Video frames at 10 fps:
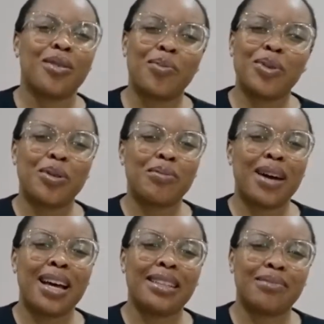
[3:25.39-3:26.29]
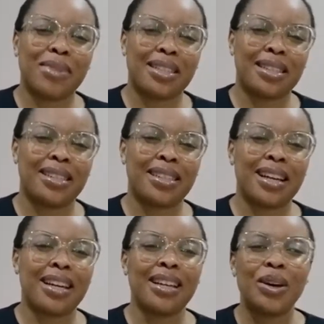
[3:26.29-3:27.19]
Open your mind, my
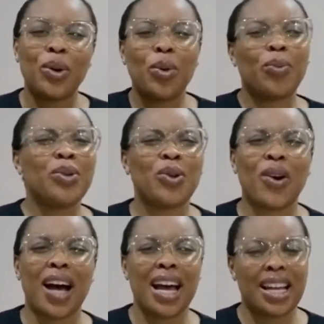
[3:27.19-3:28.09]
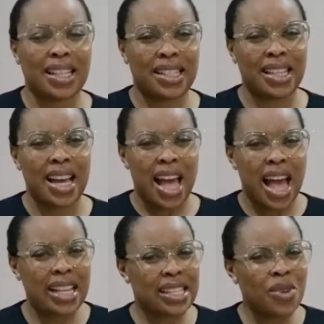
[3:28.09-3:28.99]
sister, open your heart
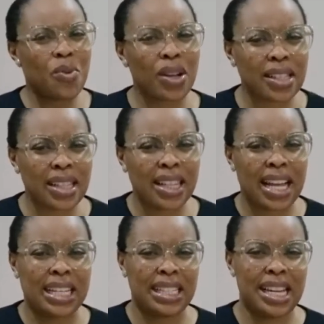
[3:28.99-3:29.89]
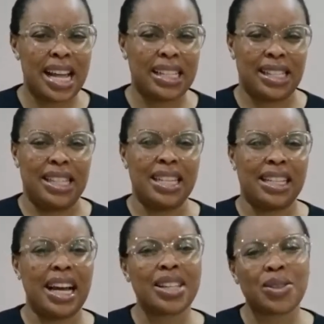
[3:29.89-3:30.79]
and see what the Nigerian
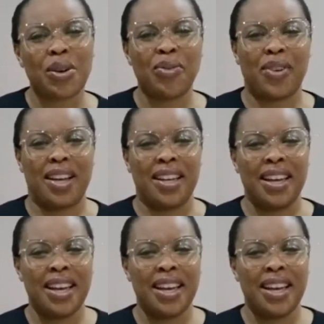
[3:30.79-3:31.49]
thing got to offer.